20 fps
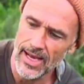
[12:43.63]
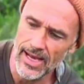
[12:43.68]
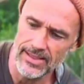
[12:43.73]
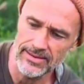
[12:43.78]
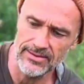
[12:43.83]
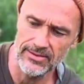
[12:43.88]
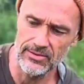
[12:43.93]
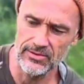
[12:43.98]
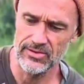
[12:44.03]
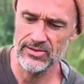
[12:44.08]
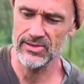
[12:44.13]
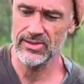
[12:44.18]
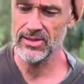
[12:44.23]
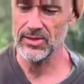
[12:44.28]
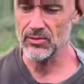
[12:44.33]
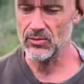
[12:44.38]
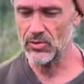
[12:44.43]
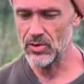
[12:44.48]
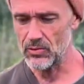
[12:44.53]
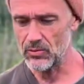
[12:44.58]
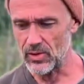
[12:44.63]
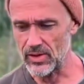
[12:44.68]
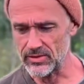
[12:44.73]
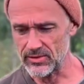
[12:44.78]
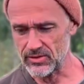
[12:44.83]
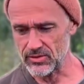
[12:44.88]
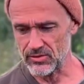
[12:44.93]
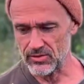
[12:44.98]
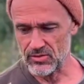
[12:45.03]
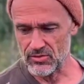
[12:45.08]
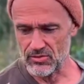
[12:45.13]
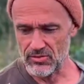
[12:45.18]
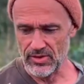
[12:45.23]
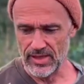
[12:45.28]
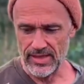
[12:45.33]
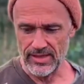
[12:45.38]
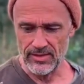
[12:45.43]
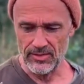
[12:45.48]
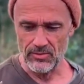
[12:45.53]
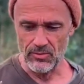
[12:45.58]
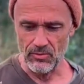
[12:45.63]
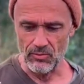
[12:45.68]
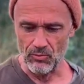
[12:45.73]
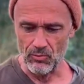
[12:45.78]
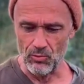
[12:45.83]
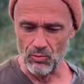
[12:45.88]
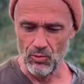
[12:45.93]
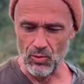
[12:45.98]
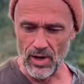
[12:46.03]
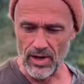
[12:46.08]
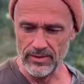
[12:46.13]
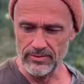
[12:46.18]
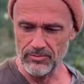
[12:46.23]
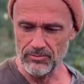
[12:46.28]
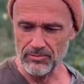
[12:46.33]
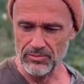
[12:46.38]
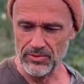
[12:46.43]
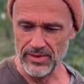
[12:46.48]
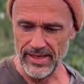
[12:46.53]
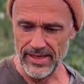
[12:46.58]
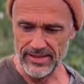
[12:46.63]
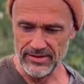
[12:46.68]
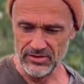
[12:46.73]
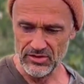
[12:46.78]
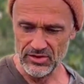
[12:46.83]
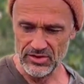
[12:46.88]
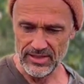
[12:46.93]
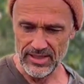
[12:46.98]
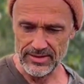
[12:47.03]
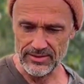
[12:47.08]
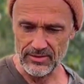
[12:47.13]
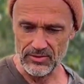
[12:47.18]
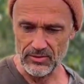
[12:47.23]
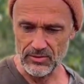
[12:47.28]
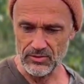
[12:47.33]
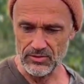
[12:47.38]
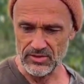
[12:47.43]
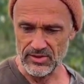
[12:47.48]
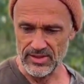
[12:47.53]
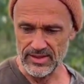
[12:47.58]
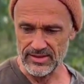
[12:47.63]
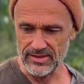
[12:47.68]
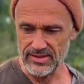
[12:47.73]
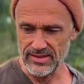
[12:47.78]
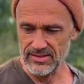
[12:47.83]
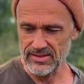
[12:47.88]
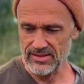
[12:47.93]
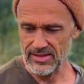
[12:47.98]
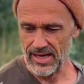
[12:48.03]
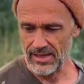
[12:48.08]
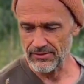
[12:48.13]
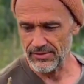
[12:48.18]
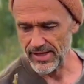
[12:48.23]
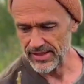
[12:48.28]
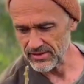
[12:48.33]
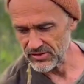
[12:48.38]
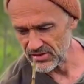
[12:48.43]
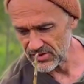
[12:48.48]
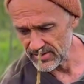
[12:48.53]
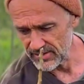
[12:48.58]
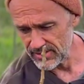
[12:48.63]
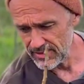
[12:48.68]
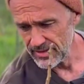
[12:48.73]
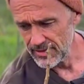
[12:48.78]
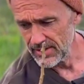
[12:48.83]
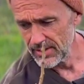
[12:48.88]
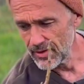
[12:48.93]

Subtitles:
as you see, we want to train one branch that goes in this direction,